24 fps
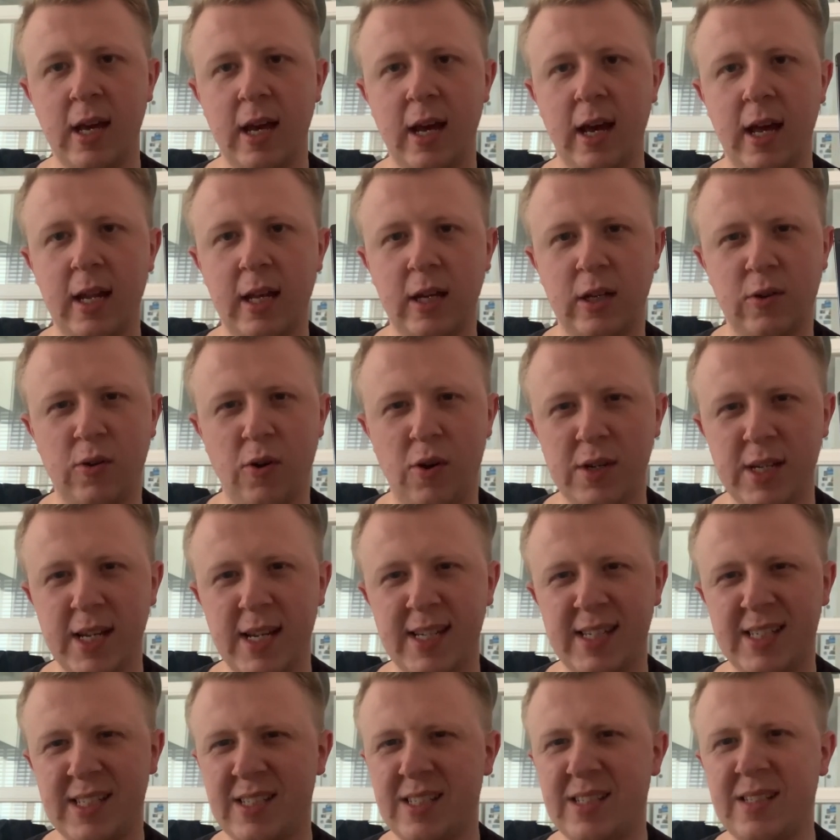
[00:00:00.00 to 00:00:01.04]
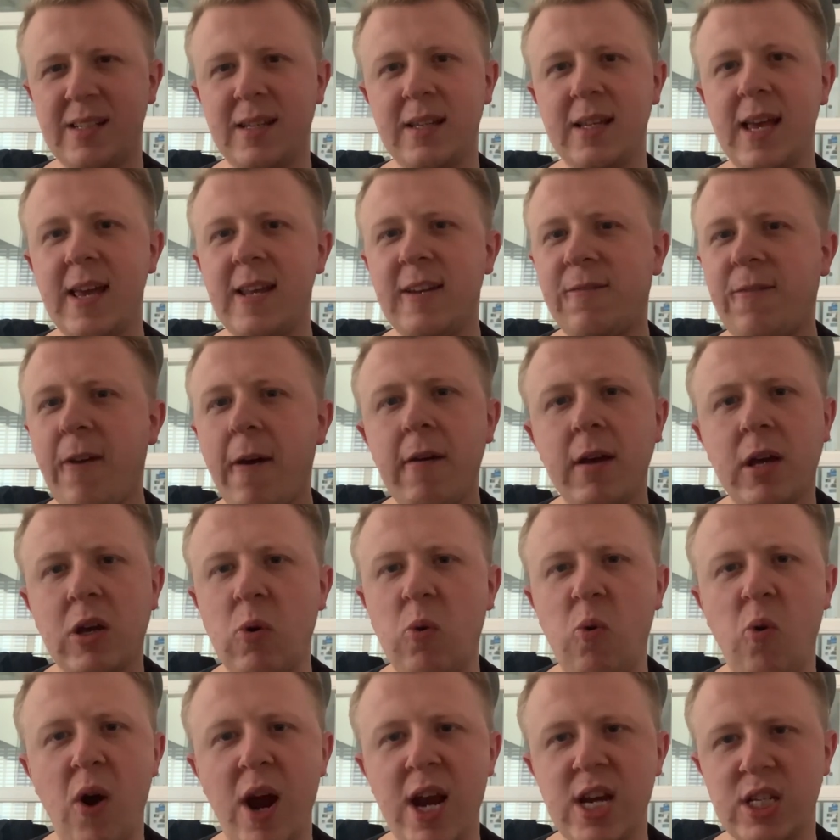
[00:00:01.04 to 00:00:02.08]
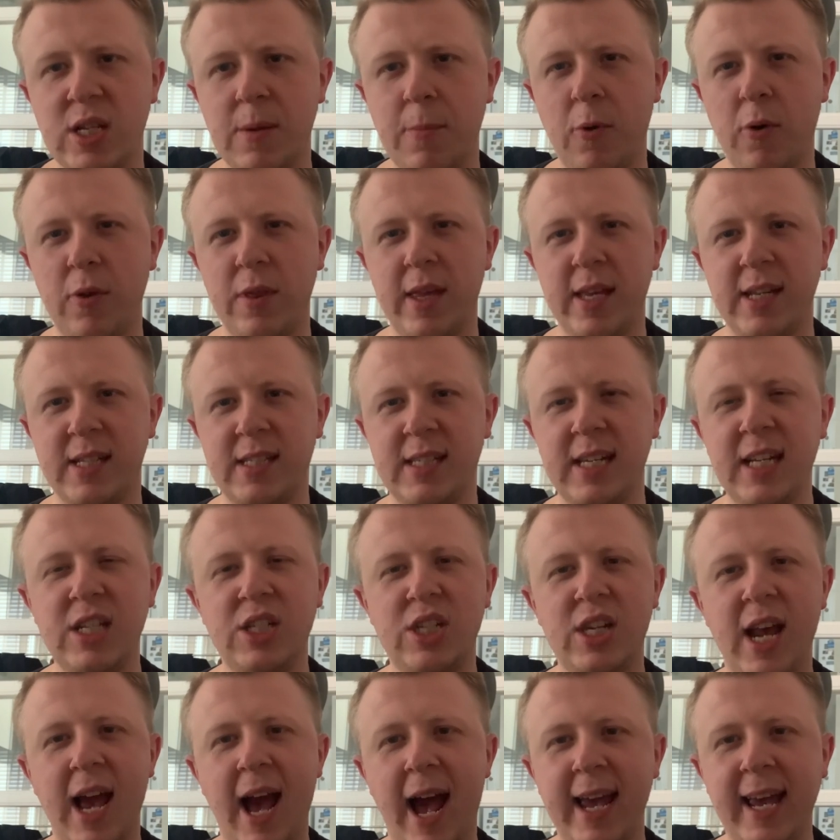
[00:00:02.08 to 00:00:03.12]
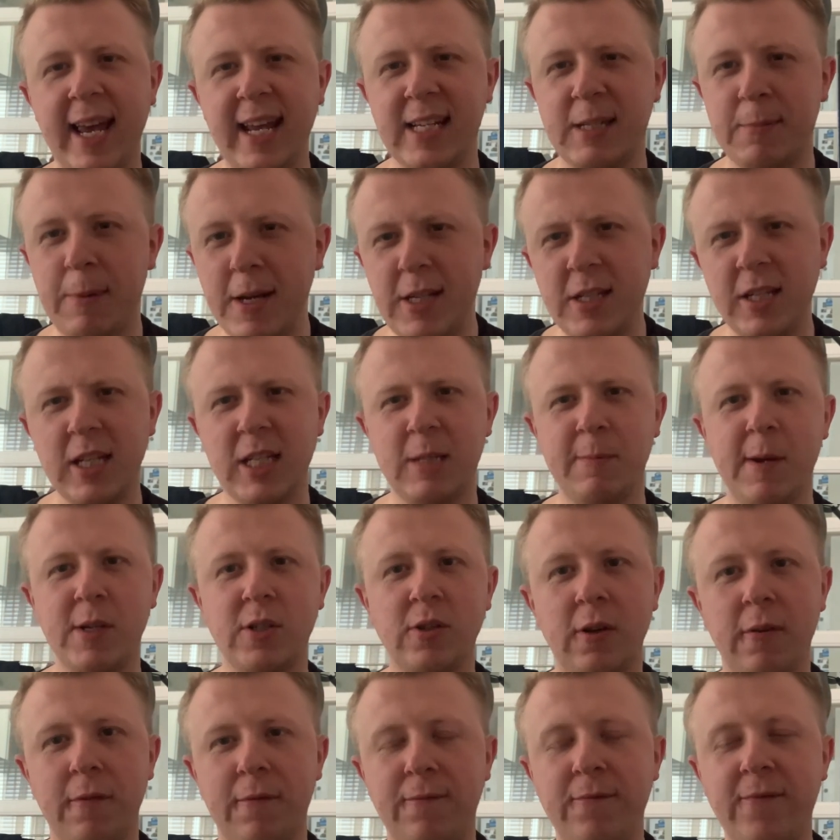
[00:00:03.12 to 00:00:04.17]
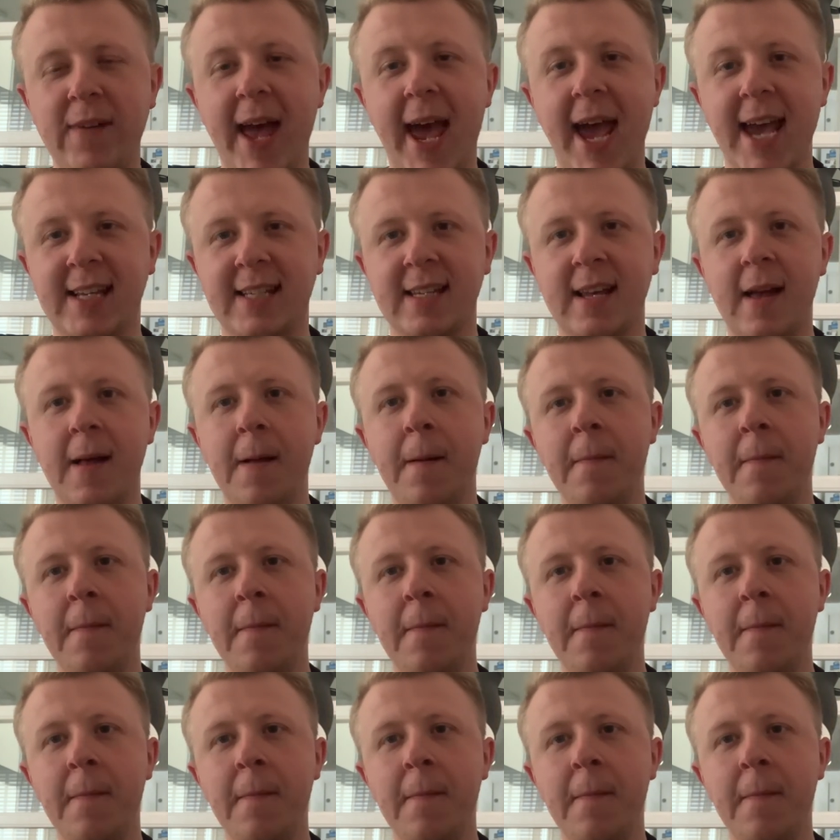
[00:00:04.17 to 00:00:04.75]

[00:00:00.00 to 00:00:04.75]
and of course it's very questionable, the CGI, especially the special effects.